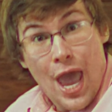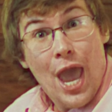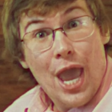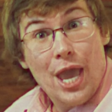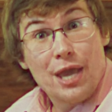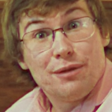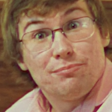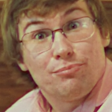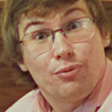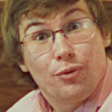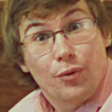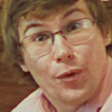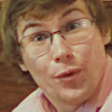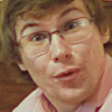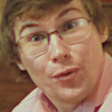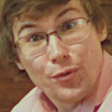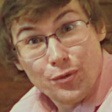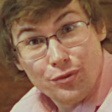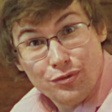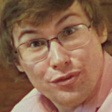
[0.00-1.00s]

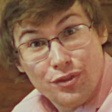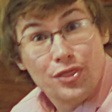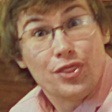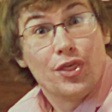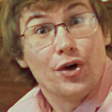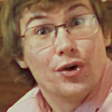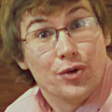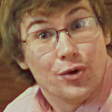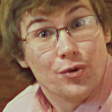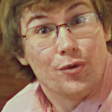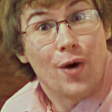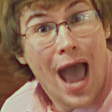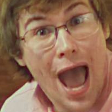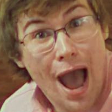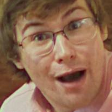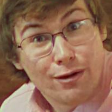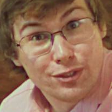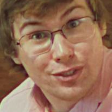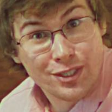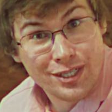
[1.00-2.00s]
improve the new
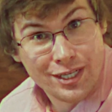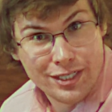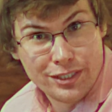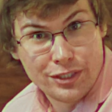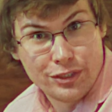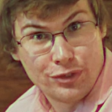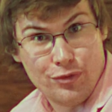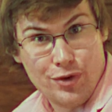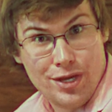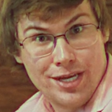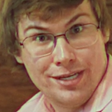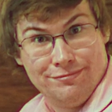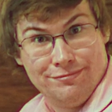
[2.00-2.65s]
housing industry.